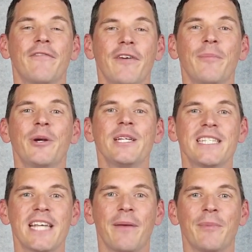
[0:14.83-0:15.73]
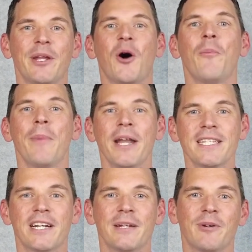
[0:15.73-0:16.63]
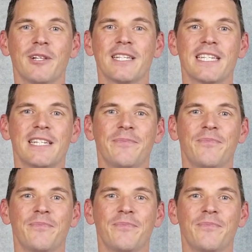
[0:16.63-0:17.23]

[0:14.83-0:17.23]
February Statement on Monetary Policy.